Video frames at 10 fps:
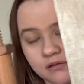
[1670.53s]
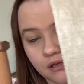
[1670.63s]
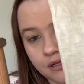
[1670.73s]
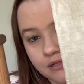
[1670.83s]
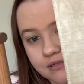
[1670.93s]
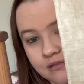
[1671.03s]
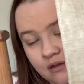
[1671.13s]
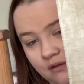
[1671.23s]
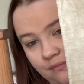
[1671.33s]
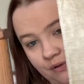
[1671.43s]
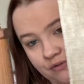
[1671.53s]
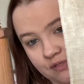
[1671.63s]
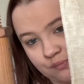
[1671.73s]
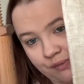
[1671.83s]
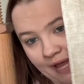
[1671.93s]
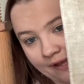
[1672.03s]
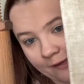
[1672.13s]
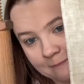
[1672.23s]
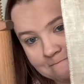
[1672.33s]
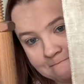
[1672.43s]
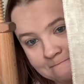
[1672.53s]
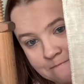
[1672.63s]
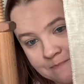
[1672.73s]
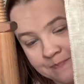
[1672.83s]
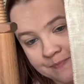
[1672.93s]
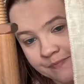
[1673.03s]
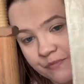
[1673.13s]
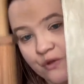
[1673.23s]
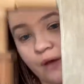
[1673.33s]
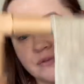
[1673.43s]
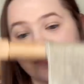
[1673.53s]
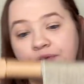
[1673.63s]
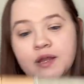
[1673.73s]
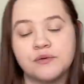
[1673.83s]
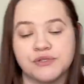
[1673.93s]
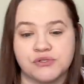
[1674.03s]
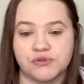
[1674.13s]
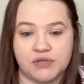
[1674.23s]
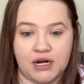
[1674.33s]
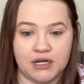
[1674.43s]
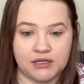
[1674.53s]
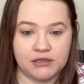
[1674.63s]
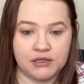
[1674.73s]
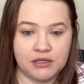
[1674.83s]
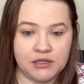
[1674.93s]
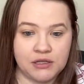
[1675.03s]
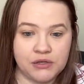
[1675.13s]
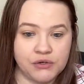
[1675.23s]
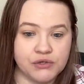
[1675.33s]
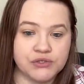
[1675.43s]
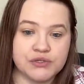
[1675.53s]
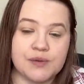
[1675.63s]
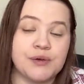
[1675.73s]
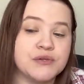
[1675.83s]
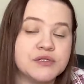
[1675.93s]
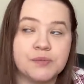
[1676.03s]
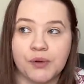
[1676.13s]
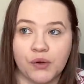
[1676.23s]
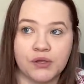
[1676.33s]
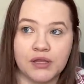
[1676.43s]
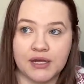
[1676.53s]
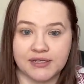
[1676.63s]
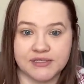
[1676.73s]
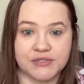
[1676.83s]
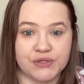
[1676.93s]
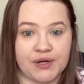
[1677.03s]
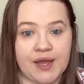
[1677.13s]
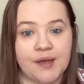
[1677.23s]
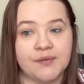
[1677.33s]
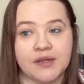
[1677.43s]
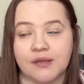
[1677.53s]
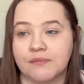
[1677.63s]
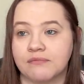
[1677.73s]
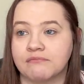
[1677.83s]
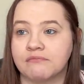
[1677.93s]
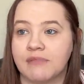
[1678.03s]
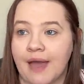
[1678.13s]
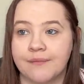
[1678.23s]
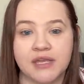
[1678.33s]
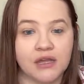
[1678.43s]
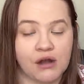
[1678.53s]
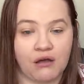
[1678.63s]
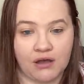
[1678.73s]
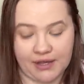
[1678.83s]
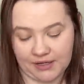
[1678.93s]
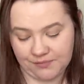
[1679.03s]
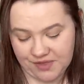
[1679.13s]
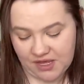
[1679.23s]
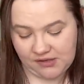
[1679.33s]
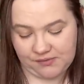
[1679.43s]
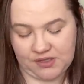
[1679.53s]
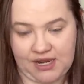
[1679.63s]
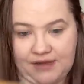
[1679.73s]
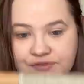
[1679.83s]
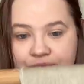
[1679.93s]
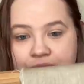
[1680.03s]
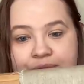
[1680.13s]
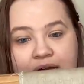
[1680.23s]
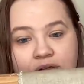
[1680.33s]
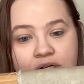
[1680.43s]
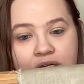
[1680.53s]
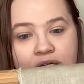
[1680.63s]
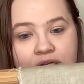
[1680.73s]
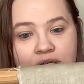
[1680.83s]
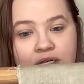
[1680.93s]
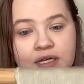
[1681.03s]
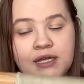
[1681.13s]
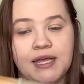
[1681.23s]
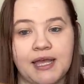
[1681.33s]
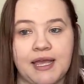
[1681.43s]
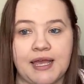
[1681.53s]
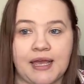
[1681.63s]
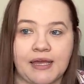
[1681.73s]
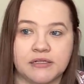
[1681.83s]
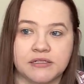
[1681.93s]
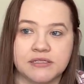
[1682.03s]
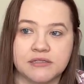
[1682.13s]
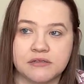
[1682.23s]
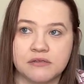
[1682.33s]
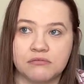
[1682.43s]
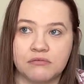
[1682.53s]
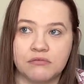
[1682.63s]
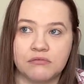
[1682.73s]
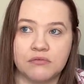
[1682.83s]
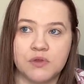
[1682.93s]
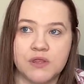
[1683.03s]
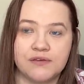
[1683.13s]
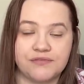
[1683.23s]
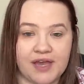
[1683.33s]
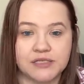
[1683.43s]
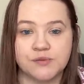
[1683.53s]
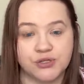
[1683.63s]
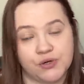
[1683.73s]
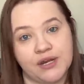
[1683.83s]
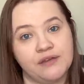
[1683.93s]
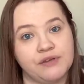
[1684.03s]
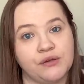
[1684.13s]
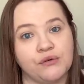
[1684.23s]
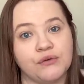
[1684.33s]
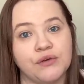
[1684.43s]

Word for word: looks almost black so I was afraid it was too dark so I post a poll on Instagram and I'm hemming and hawing and I'm thinking I'm gonna have to rip out and the vast majority of you